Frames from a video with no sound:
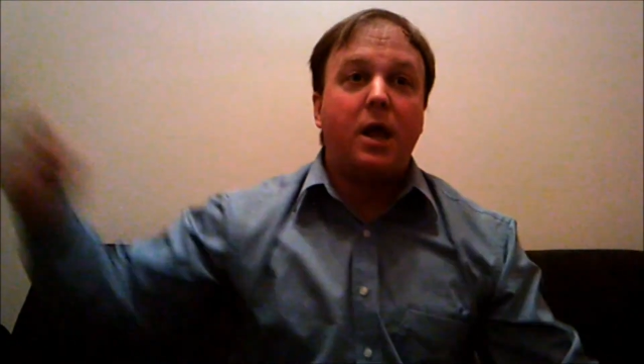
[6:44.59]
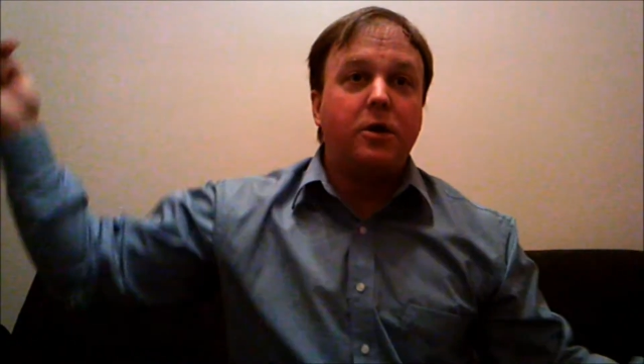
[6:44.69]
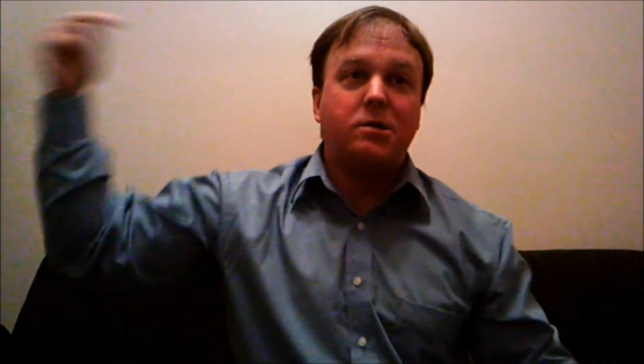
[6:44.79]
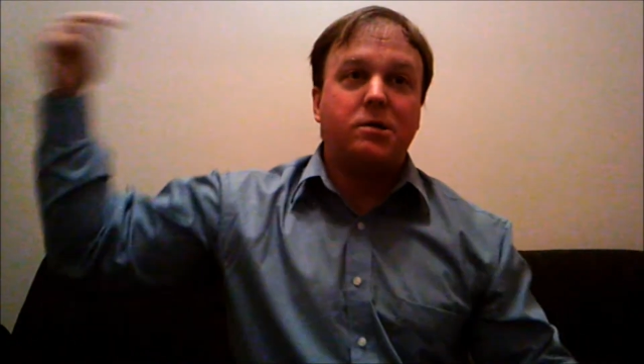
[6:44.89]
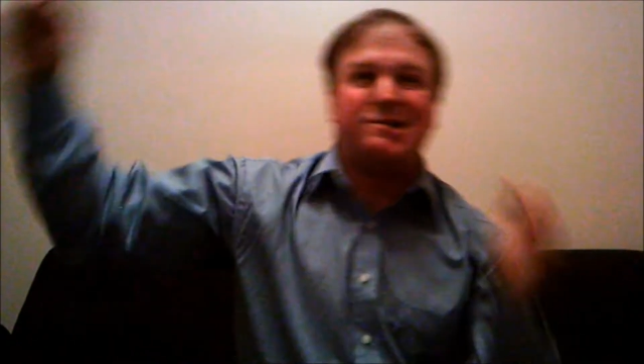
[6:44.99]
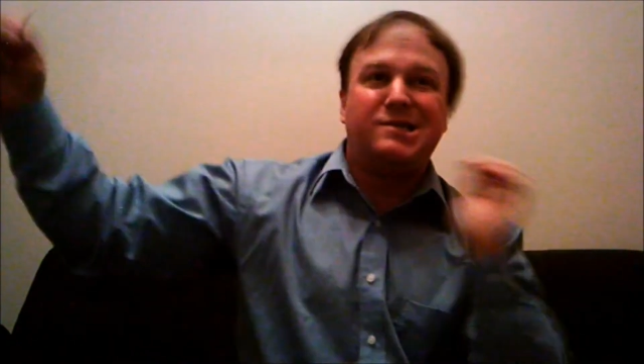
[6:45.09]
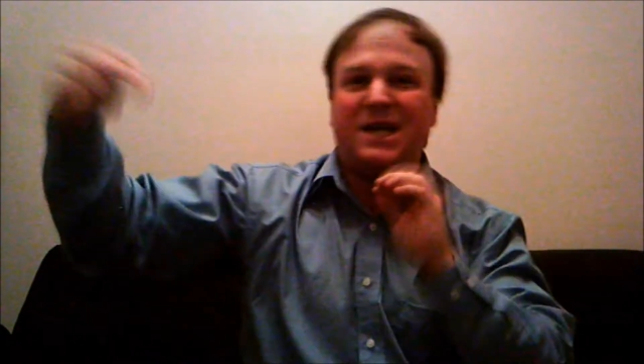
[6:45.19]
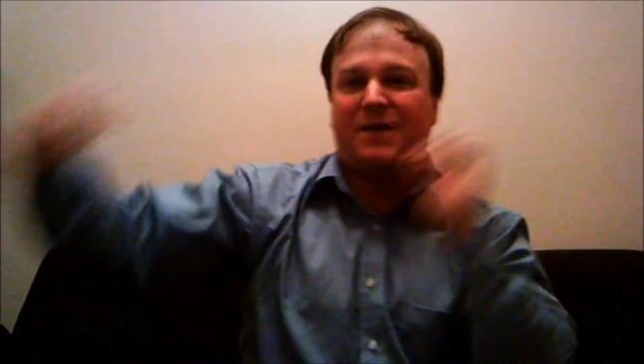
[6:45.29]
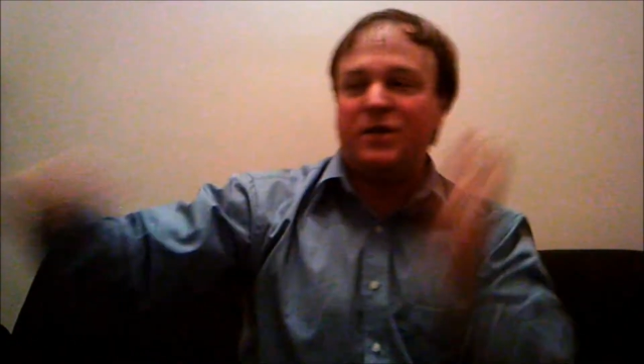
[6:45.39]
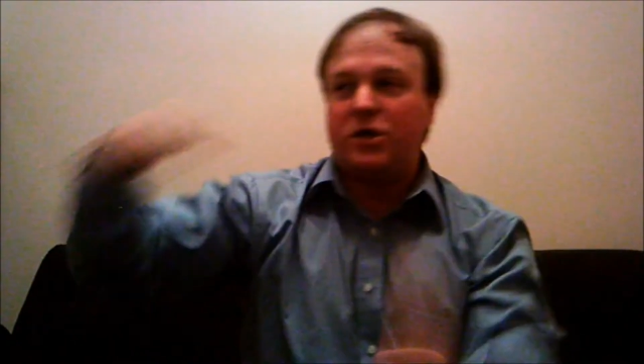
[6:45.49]
and you're going to
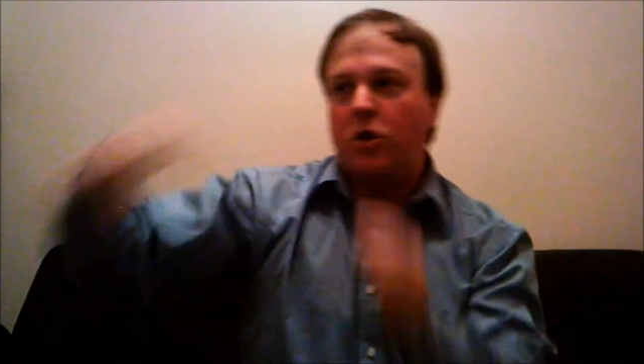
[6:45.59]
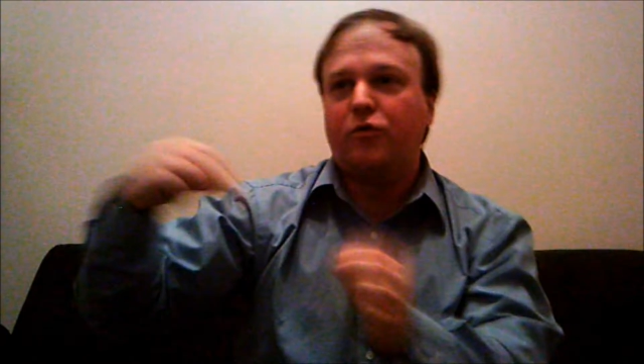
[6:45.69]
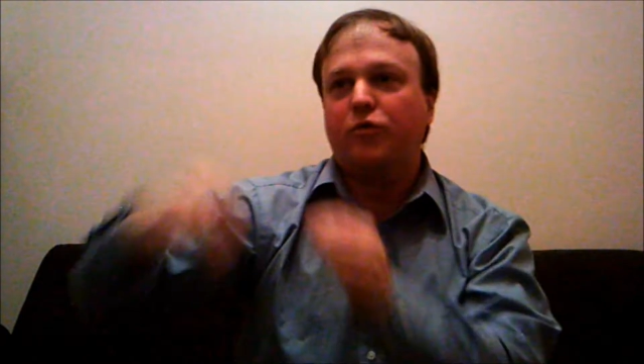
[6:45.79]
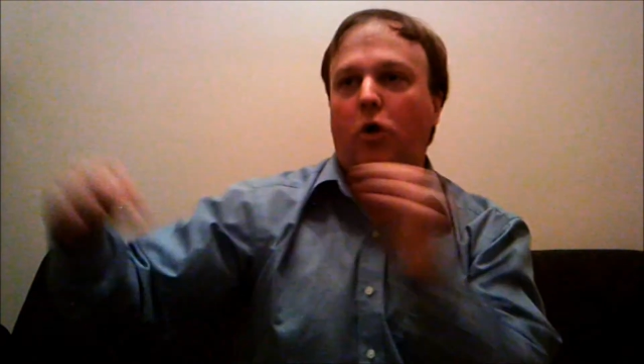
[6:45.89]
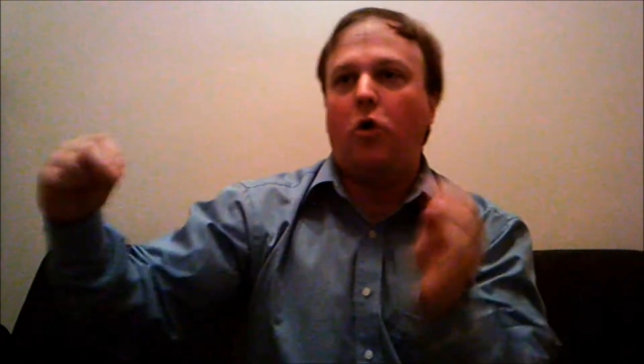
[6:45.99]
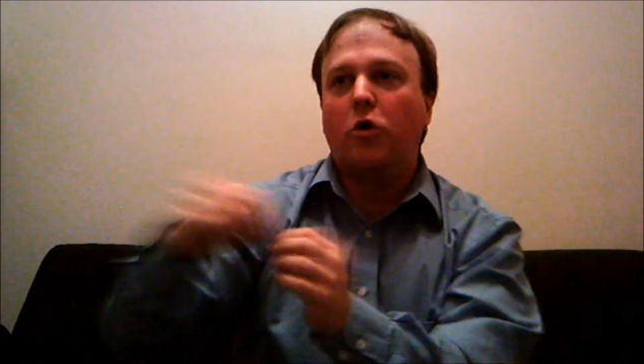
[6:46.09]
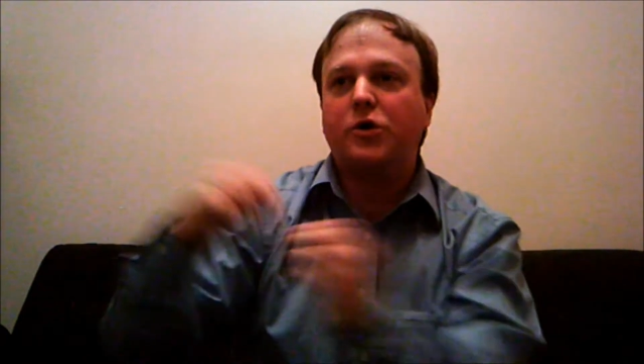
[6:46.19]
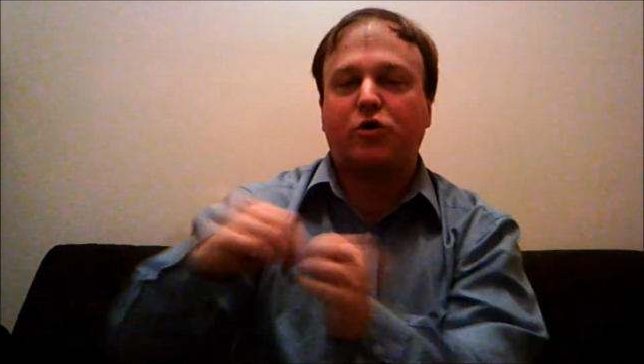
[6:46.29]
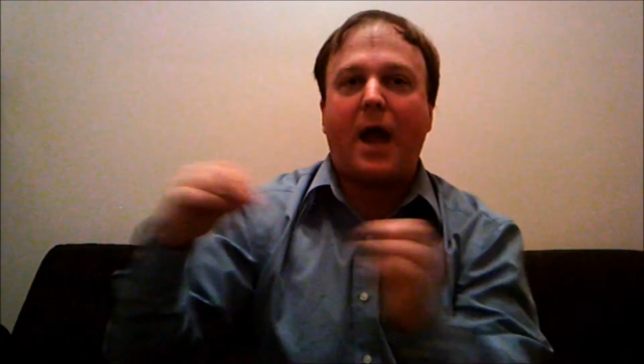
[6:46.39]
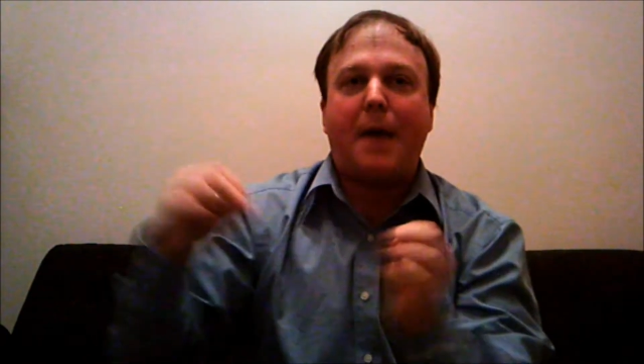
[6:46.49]
have to go through the horse
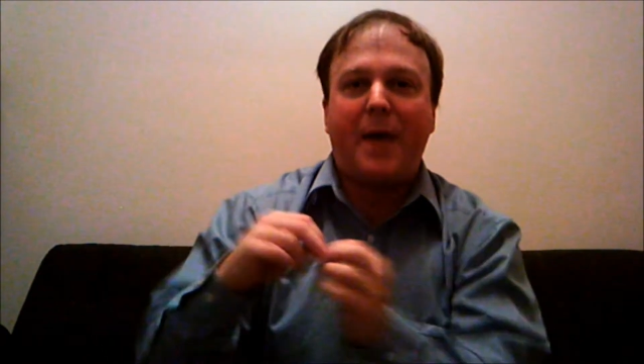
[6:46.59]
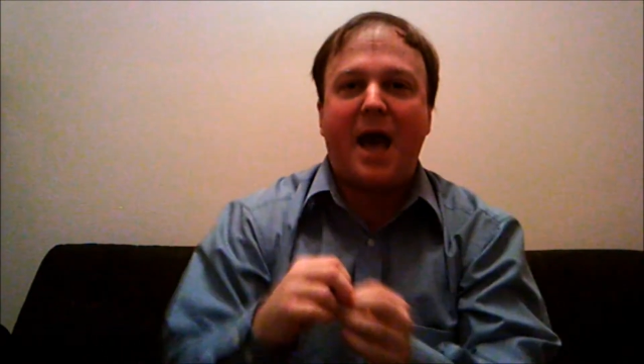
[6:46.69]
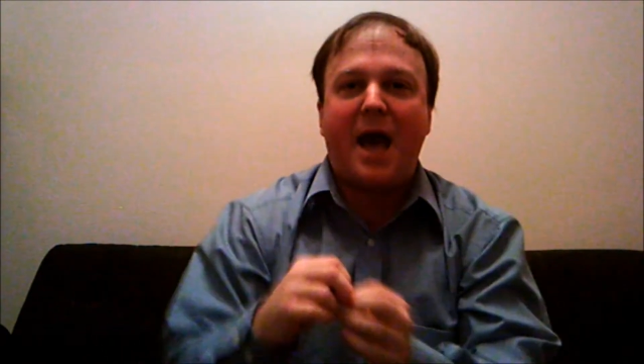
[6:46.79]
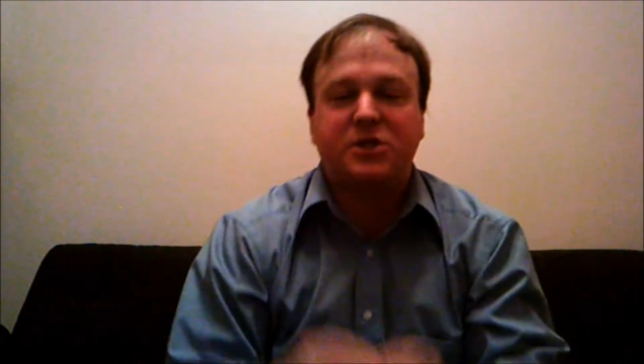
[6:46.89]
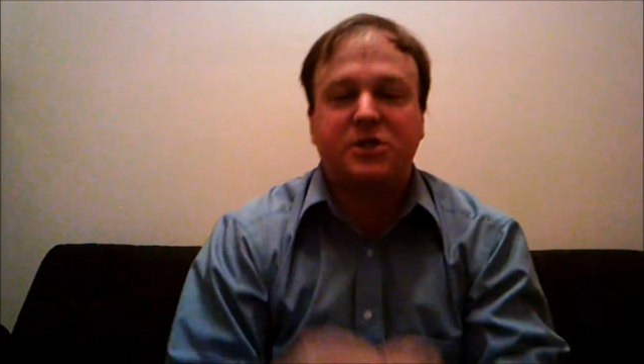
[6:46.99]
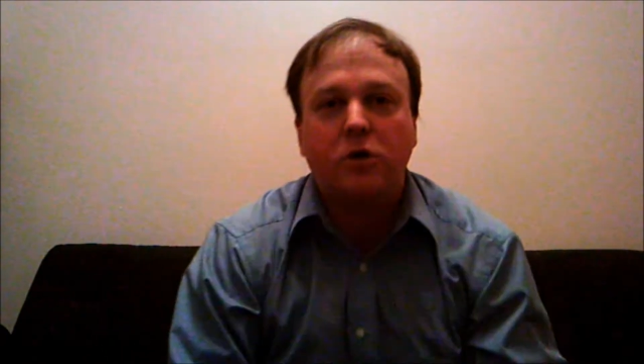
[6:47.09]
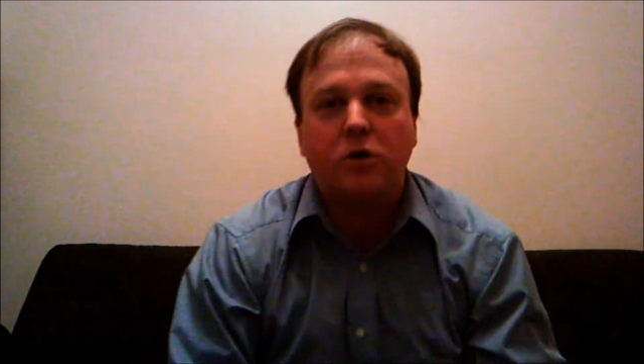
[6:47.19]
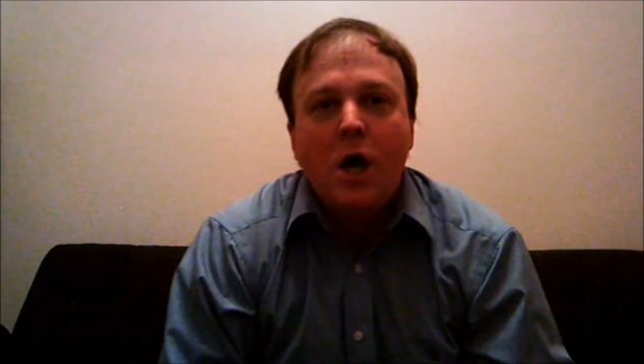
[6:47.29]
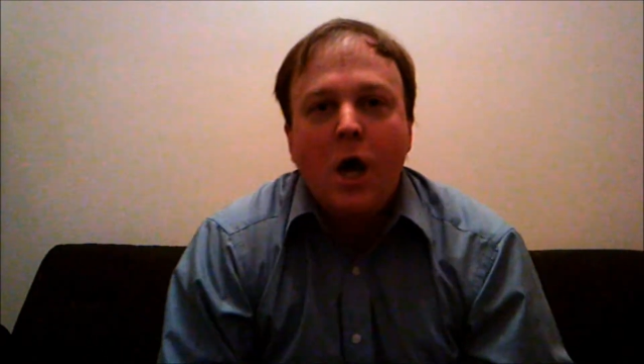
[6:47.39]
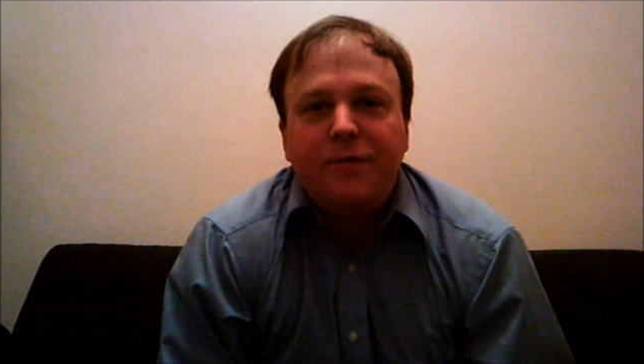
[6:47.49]
crap hassle
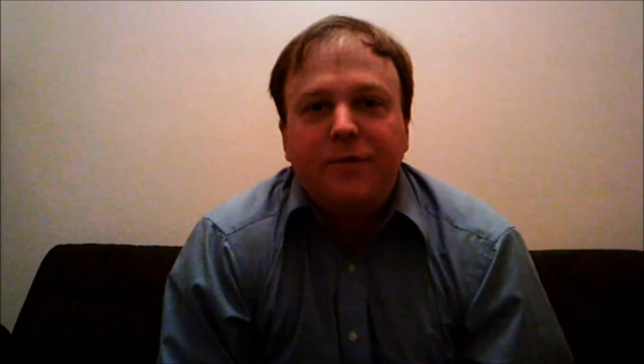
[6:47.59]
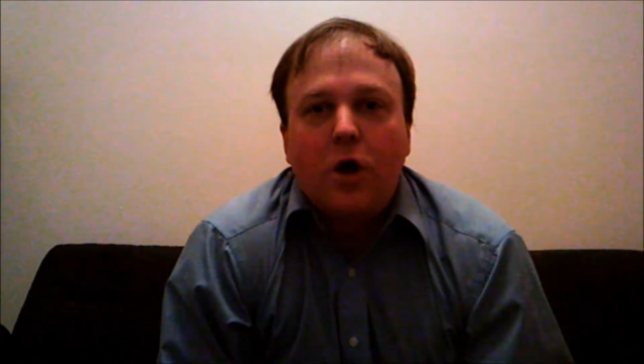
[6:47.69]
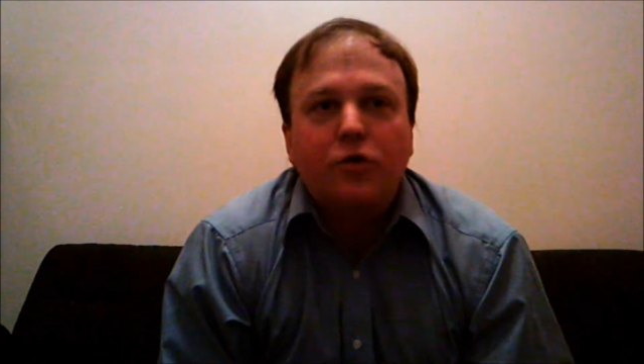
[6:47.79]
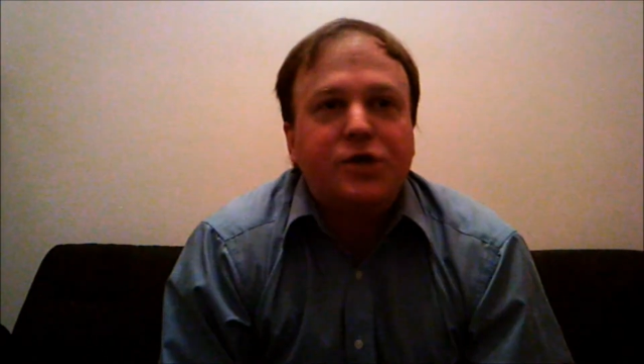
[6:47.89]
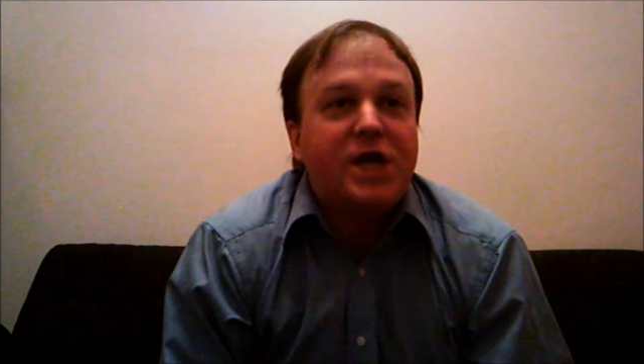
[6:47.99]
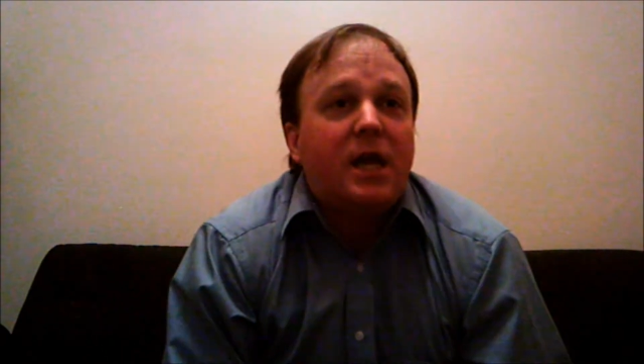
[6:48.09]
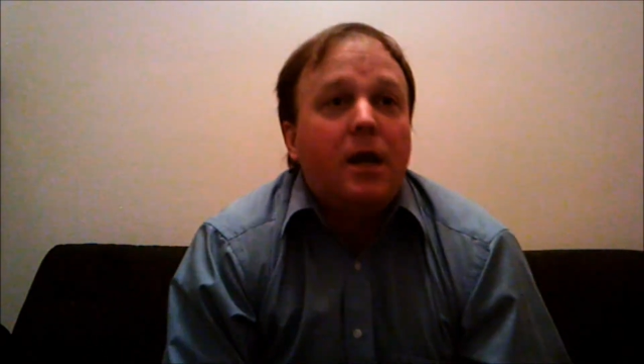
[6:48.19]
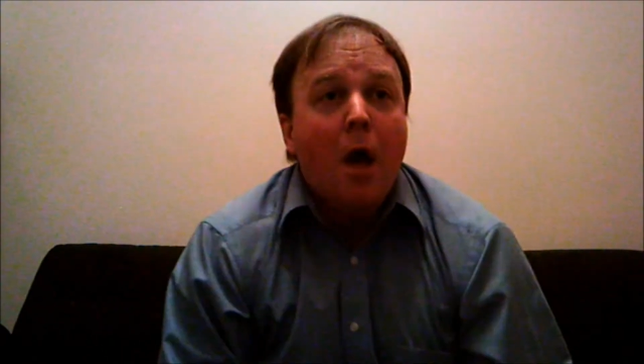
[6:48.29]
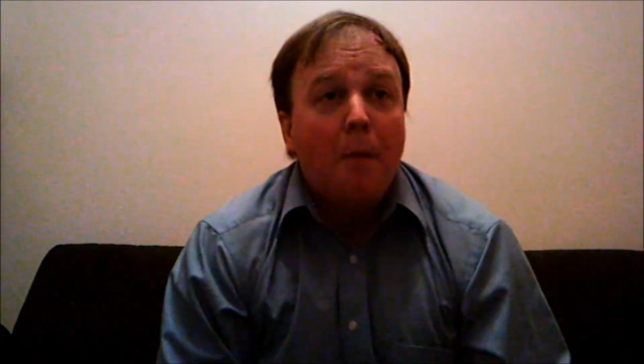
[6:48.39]
of negotiating.